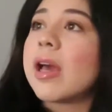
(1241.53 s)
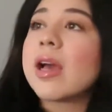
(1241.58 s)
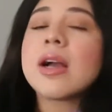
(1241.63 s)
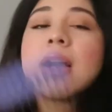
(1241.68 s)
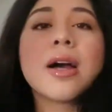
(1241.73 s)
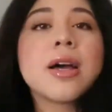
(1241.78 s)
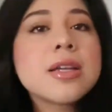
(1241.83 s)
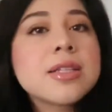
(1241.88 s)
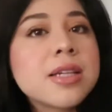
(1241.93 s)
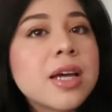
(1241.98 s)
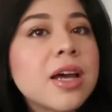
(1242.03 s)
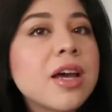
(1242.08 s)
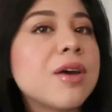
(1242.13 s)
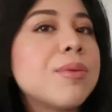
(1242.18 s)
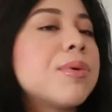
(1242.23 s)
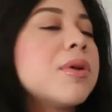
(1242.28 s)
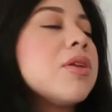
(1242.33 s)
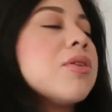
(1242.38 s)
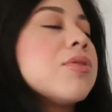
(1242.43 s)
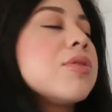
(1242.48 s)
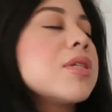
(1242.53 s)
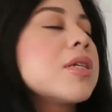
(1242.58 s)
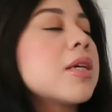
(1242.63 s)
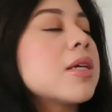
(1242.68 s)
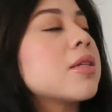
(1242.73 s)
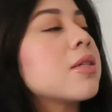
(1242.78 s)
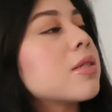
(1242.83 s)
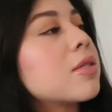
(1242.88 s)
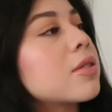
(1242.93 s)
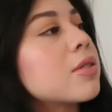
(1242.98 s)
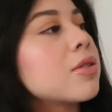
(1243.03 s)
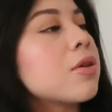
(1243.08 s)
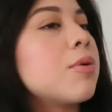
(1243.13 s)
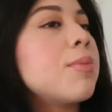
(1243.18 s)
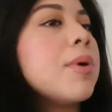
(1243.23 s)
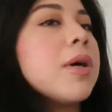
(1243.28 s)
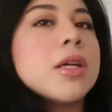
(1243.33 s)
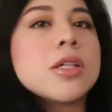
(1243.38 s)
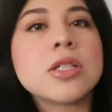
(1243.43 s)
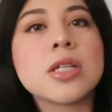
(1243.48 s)
guys. I have been using it so
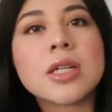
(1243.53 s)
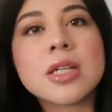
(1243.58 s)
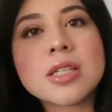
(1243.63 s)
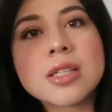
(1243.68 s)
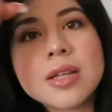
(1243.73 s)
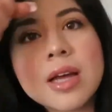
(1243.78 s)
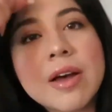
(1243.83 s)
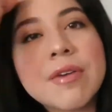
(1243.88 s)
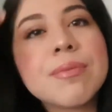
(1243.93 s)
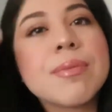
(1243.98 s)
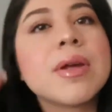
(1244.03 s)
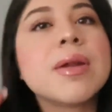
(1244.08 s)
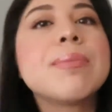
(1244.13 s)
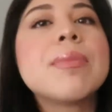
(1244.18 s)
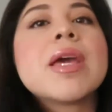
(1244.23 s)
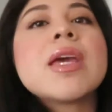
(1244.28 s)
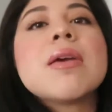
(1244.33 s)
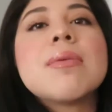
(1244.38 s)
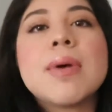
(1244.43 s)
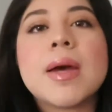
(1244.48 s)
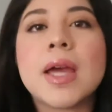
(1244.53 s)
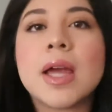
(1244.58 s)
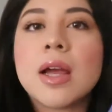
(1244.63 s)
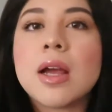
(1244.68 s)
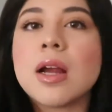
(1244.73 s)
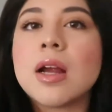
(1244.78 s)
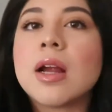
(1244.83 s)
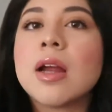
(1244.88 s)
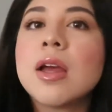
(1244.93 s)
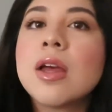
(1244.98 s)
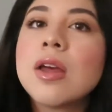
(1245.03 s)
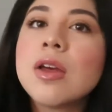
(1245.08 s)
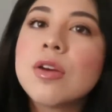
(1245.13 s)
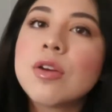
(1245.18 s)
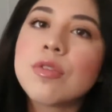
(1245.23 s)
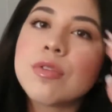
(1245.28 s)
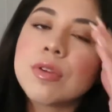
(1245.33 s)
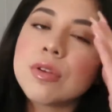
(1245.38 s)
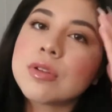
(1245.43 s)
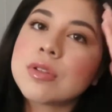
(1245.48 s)
much, and it's have been making my hair
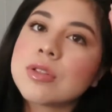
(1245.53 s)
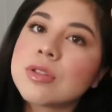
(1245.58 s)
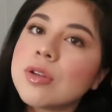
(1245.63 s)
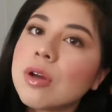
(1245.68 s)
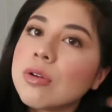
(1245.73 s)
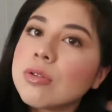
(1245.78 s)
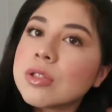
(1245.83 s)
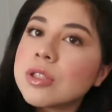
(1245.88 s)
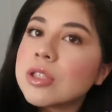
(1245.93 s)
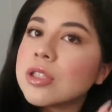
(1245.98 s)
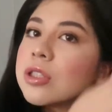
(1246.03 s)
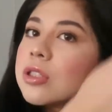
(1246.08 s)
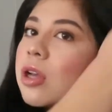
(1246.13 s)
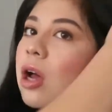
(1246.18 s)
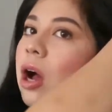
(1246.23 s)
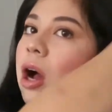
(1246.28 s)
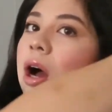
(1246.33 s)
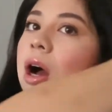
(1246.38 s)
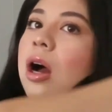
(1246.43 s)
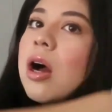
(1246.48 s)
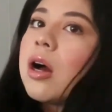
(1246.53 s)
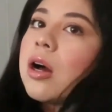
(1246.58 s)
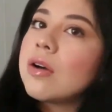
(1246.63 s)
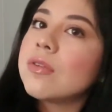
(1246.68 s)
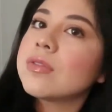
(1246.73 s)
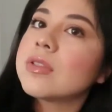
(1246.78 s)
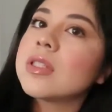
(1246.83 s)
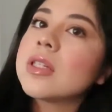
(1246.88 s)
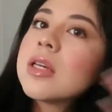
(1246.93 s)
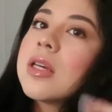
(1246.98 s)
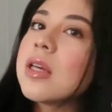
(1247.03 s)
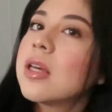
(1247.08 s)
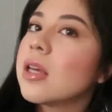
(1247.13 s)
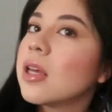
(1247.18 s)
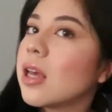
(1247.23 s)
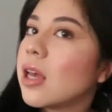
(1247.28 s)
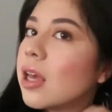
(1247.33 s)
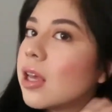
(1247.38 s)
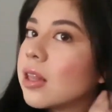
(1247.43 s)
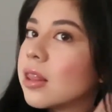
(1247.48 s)
feel so soft
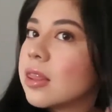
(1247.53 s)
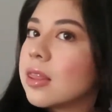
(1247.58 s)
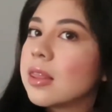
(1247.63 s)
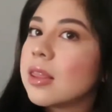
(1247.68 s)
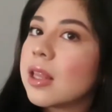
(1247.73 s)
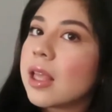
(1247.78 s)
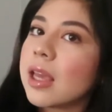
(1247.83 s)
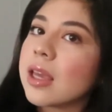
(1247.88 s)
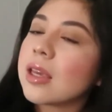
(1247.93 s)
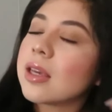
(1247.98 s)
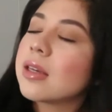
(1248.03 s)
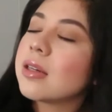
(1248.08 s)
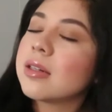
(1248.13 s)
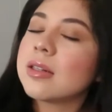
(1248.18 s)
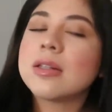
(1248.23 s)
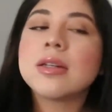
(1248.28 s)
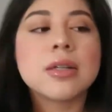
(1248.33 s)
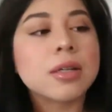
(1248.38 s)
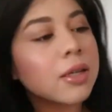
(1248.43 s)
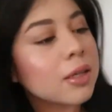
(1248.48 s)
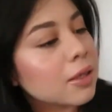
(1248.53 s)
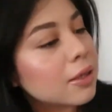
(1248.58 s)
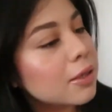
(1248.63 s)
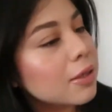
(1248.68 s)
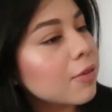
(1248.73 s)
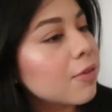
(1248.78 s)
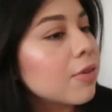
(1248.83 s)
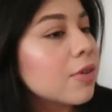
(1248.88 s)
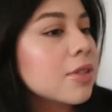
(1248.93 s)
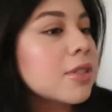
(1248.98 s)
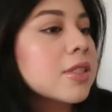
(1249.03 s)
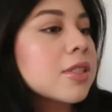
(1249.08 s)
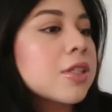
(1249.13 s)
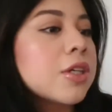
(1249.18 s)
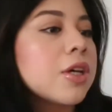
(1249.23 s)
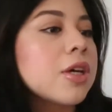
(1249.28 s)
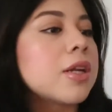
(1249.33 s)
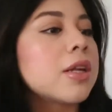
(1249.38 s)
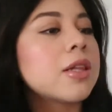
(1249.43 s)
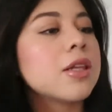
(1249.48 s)
and like, ugh, it feels
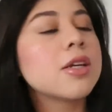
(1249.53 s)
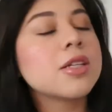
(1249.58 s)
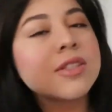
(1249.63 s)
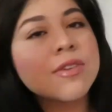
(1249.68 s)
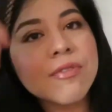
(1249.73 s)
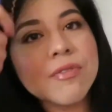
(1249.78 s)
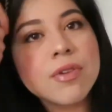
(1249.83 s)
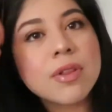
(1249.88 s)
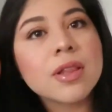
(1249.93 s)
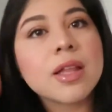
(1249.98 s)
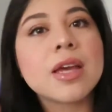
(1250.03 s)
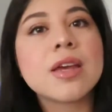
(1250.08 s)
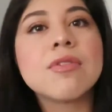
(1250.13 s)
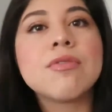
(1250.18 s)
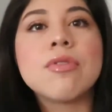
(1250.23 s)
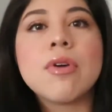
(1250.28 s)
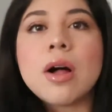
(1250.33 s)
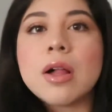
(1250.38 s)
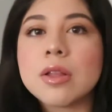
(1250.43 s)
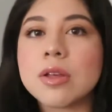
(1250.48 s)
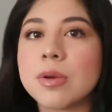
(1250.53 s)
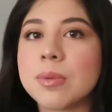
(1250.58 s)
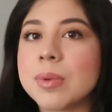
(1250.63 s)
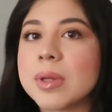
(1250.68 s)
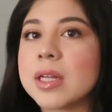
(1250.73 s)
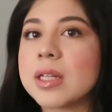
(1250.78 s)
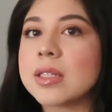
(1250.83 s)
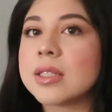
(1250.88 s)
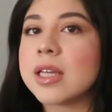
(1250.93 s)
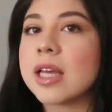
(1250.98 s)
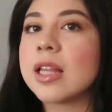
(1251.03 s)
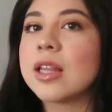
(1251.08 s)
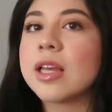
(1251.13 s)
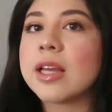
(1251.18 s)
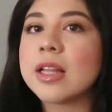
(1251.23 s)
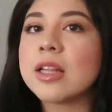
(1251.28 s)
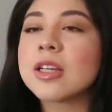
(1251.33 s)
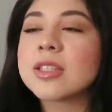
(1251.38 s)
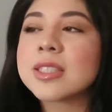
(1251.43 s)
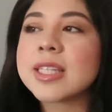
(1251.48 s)
good. It looks like volume. It
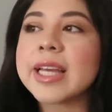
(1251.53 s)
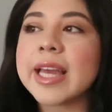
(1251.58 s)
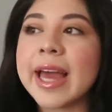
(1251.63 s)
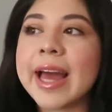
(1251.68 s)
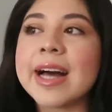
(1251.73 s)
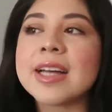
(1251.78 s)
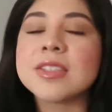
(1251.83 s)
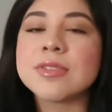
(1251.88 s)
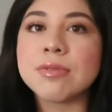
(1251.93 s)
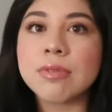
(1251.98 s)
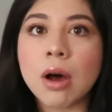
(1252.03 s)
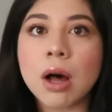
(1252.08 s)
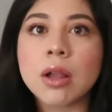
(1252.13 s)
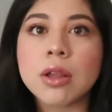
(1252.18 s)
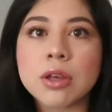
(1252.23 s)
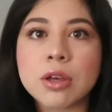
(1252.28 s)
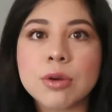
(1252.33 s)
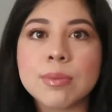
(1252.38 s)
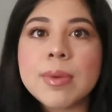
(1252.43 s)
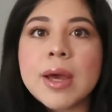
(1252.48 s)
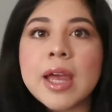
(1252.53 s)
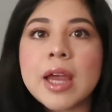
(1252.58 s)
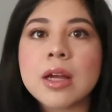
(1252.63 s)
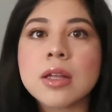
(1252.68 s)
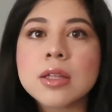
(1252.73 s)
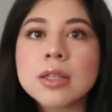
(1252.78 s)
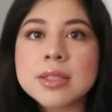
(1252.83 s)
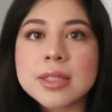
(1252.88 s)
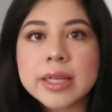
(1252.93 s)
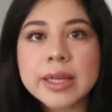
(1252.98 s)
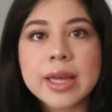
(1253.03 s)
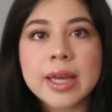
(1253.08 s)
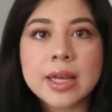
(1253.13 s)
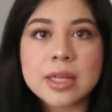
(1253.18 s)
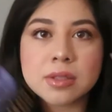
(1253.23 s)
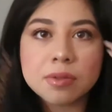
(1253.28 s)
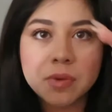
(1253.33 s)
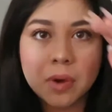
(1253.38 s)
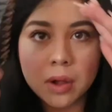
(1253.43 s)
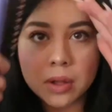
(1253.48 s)
looks like it has volume. My hair looks like it
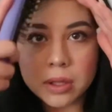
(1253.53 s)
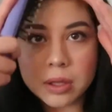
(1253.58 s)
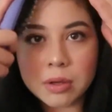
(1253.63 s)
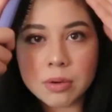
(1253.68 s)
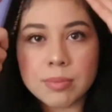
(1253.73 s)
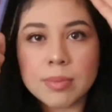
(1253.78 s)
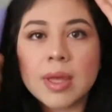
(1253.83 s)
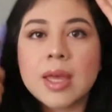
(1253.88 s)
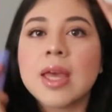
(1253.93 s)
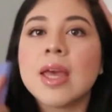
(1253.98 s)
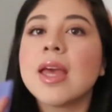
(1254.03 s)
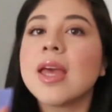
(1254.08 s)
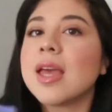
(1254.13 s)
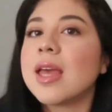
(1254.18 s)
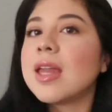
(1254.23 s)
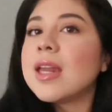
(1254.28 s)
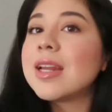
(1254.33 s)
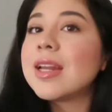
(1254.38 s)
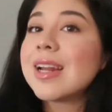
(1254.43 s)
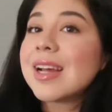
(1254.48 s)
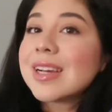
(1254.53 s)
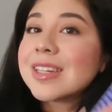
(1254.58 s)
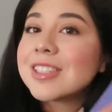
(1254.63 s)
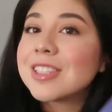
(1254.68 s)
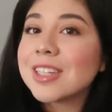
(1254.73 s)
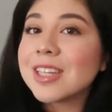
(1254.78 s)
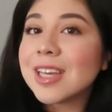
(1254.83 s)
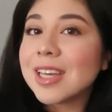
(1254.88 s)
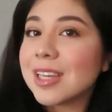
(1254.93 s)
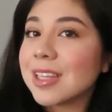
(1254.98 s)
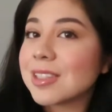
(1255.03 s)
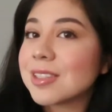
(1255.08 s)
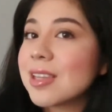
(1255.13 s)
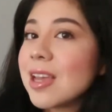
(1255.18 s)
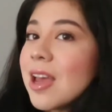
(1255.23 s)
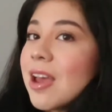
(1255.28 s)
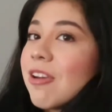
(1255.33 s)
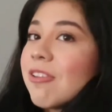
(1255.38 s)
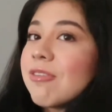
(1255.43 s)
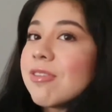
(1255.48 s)
has volume, and it actually is
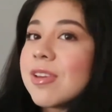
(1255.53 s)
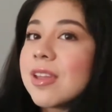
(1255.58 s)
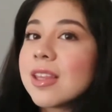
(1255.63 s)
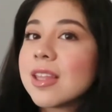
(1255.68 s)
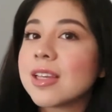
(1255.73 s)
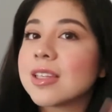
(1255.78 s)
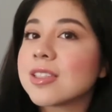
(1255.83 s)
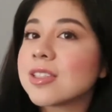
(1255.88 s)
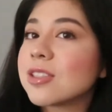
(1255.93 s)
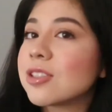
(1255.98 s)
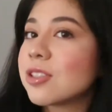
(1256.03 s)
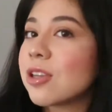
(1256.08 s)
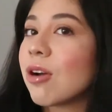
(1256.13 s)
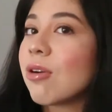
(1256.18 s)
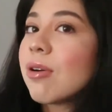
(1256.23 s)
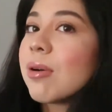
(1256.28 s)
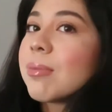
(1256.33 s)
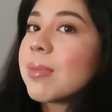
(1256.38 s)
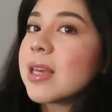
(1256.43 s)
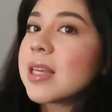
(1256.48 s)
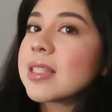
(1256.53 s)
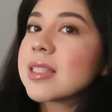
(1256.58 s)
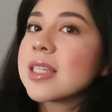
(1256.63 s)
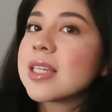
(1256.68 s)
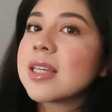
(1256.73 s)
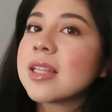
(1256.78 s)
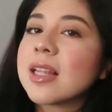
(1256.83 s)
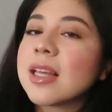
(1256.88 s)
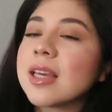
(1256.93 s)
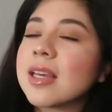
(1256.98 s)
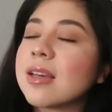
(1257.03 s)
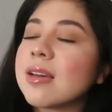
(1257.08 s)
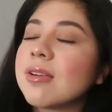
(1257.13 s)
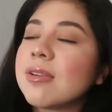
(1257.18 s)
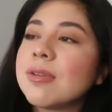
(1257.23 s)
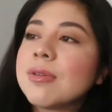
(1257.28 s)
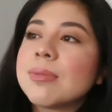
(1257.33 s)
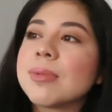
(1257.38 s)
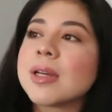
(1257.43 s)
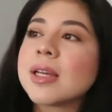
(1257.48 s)
feeling so amazing. Like,
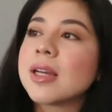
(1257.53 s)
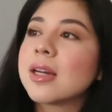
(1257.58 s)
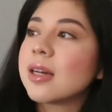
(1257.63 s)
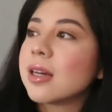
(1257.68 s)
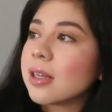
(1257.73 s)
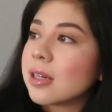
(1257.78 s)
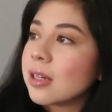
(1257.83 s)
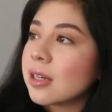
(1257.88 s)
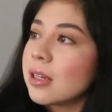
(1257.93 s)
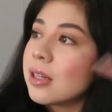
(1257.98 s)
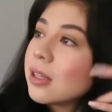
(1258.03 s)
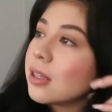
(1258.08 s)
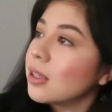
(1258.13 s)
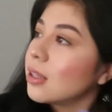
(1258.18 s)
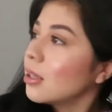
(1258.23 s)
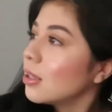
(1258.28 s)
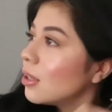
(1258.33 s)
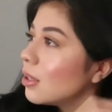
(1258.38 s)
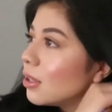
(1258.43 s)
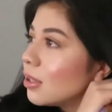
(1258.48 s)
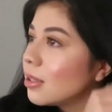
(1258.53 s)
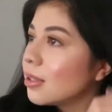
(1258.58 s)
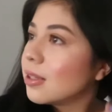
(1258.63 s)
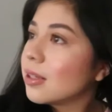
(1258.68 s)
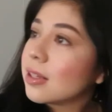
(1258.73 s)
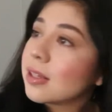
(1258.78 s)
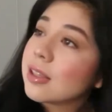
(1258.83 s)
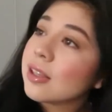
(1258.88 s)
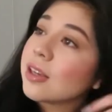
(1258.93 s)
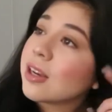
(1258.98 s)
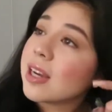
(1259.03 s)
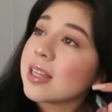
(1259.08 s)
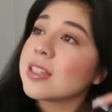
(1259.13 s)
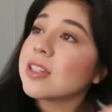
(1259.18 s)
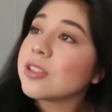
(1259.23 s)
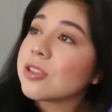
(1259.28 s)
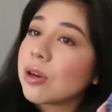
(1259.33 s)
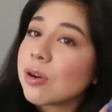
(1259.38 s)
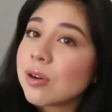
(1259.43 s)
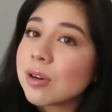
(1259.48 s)
oh my god, you guys are
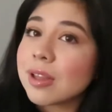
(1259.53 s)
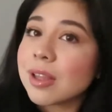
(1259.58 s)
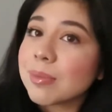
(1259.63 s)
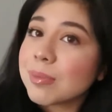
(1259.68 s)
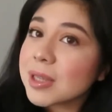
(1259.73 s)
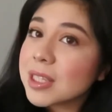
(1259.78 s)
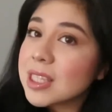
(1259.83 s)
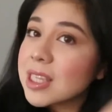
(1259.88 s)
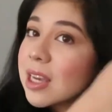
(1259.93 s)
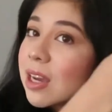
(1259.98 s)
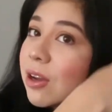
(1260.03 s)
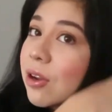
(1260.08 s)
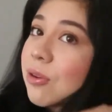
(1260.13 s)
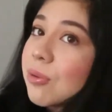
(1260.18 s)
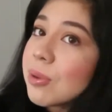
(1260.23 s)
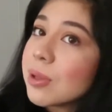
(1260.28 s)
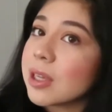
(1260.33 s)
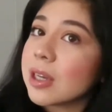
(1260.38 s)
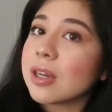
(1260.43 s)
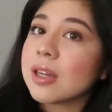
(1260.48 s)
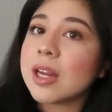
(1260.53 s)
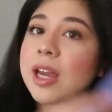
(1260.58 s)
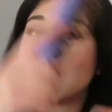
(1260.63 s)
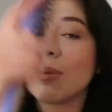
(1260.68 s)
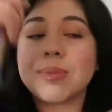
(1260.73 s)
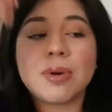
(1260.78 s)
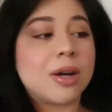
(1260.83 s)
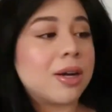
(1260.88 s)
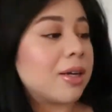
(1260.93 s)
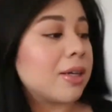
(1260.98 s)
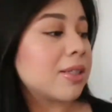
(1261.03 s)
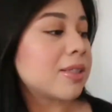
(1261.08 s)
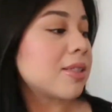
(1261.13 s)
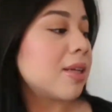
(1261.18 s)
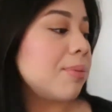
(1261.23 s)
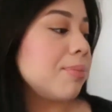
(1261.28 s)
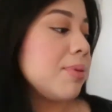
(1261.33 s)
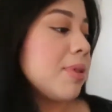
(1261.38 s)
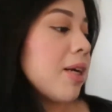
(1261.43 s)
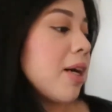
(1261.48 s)
totally missing out on really good hair products.
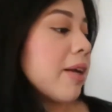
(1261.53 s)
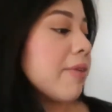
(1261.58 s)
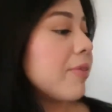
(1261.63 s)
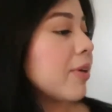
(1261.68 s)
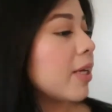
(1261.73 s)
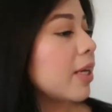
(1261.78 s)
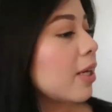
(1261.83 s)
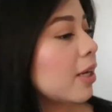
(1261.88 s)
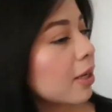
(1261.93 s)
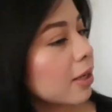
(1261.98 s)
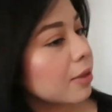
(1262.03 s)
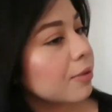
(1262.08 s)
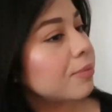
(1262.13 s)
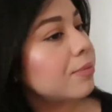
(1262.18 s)
I'm not even kidding.